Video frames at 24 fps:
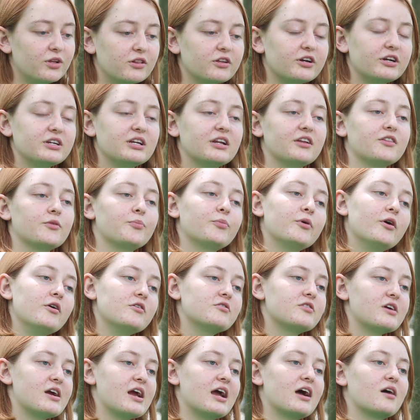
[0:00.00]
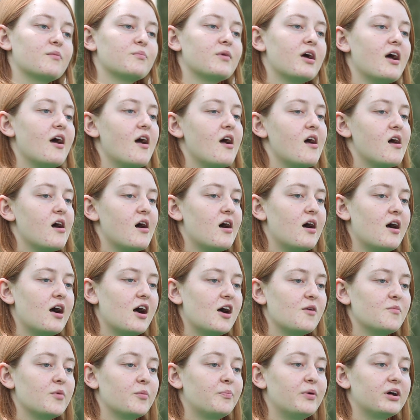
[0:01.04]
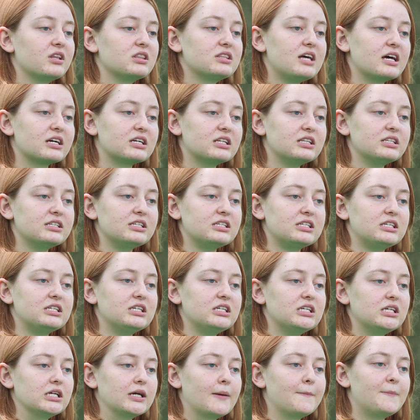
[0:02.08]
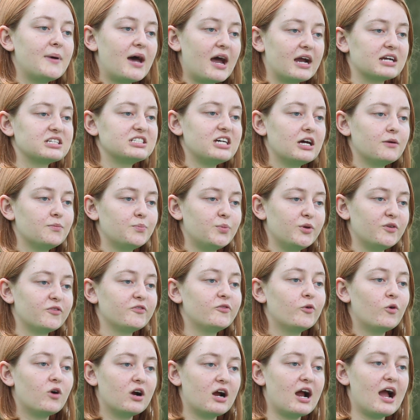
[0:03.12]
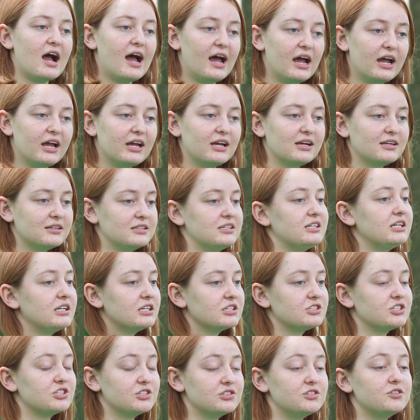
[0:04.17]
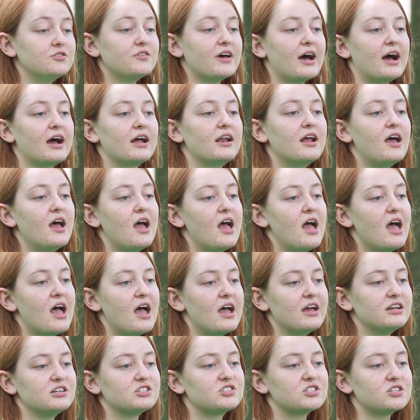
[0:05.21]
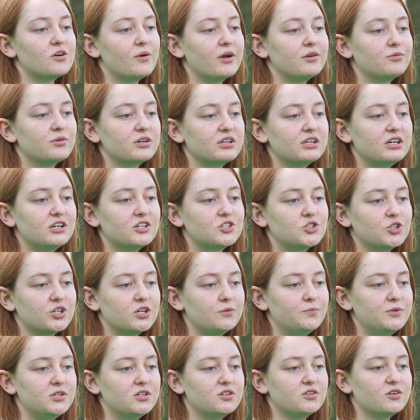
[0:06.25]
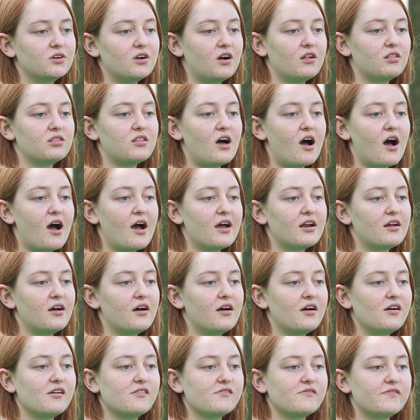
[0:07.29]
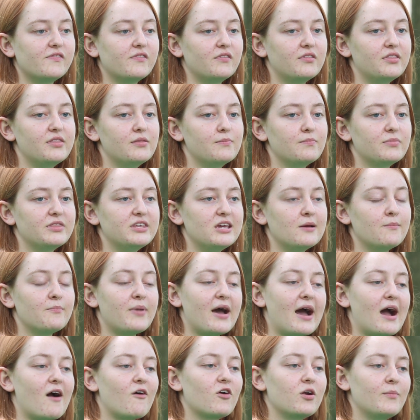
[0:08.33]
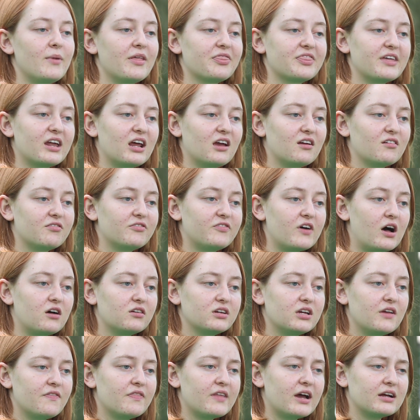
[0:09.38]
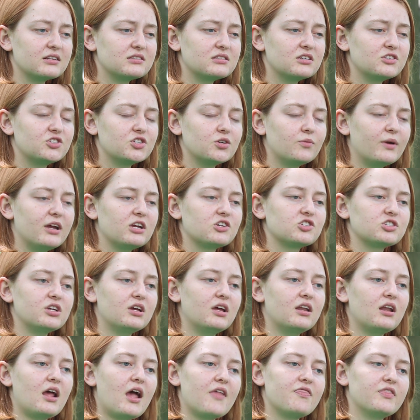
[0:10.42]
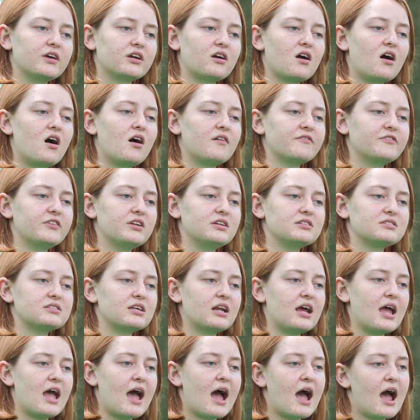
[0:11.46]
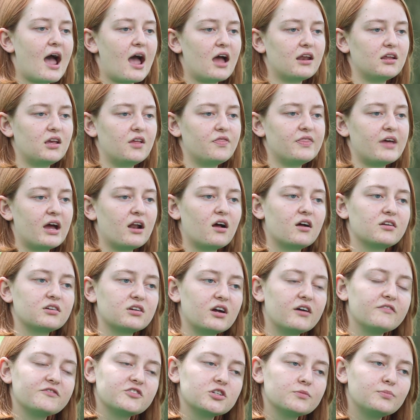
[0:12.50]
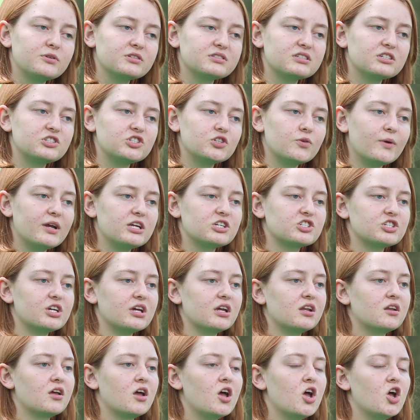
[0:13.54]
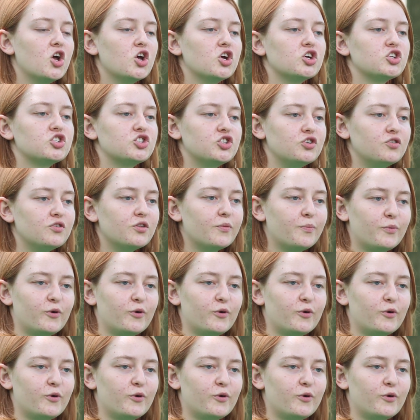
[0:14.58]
we learn in the program. But luckily he backed up before I needed to do that. And so I really attribute a lot of the empowerment that I felt in that situation and the confidence that I had in that uncomfortable situation to the